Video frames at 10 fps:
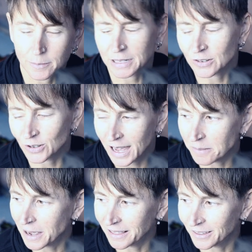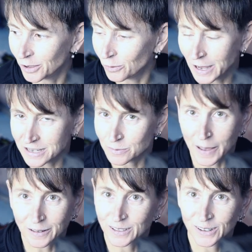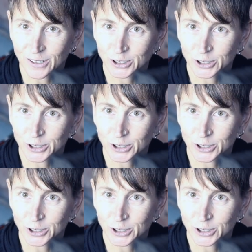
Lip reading: Let me go get my little waist belt and I'll